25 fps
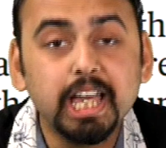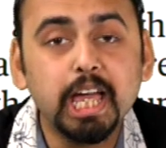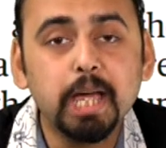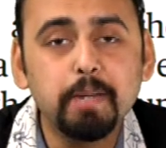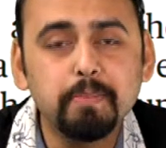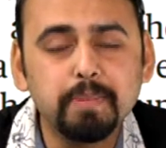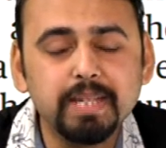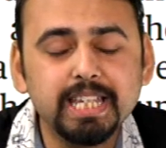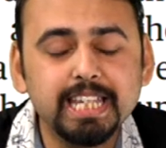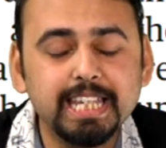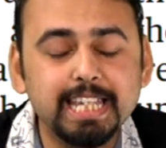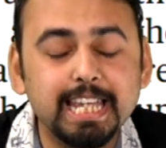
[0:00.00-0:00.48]

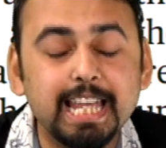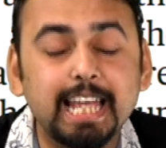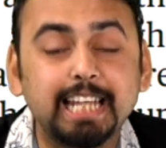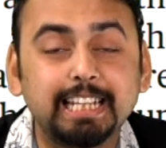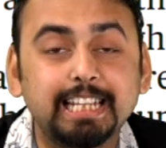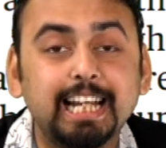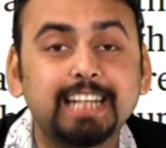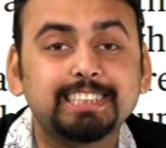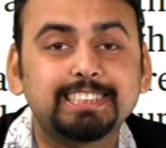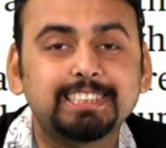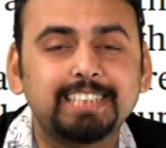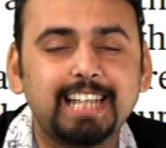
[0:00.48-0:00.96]
MEA,
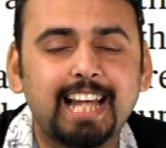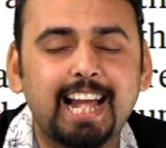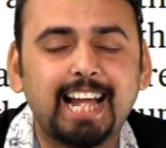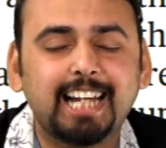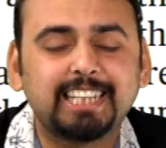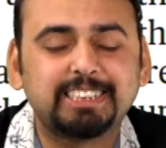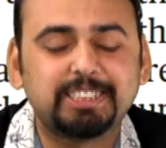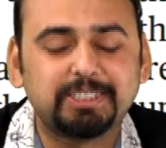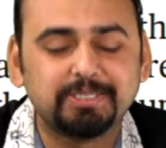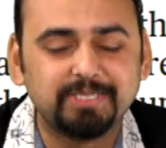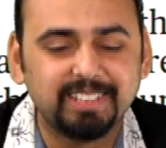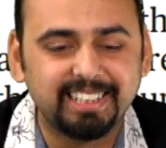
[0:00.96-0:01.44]
that's the
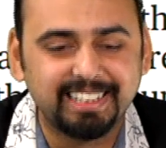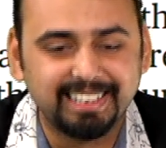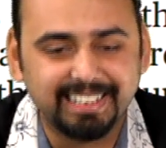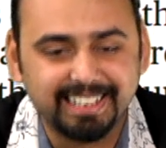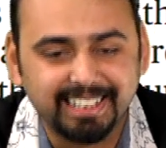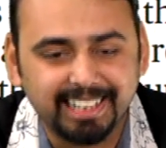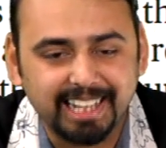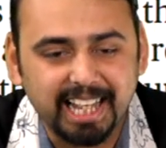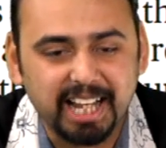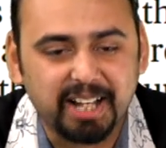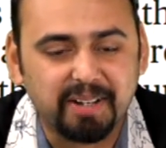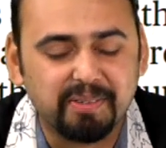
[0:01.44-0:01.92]

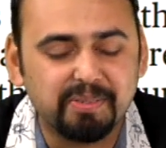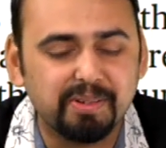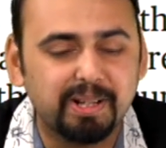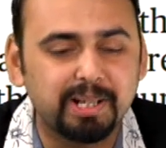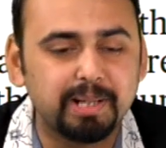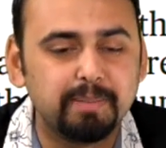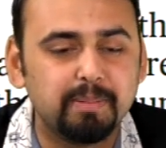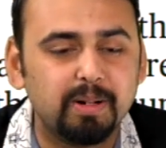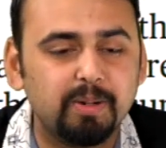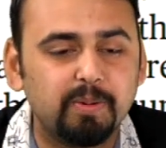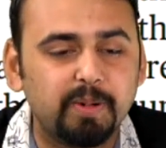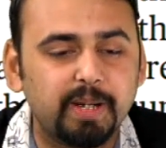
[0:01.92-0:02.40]
actual
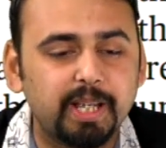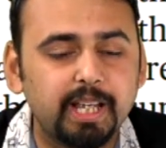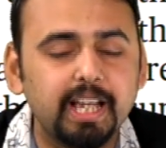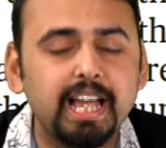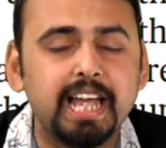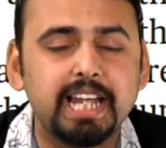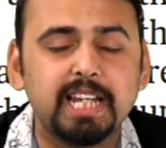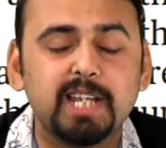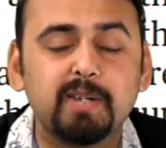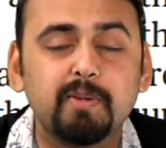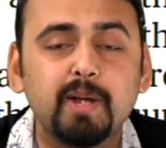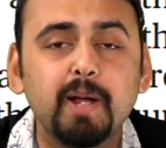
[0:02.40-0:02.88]
acronym over here,
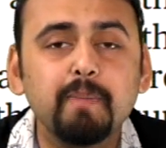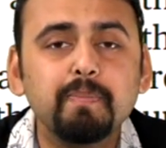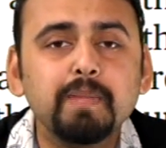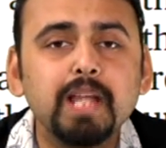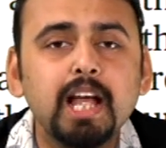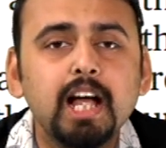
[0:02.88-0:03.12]
anyway.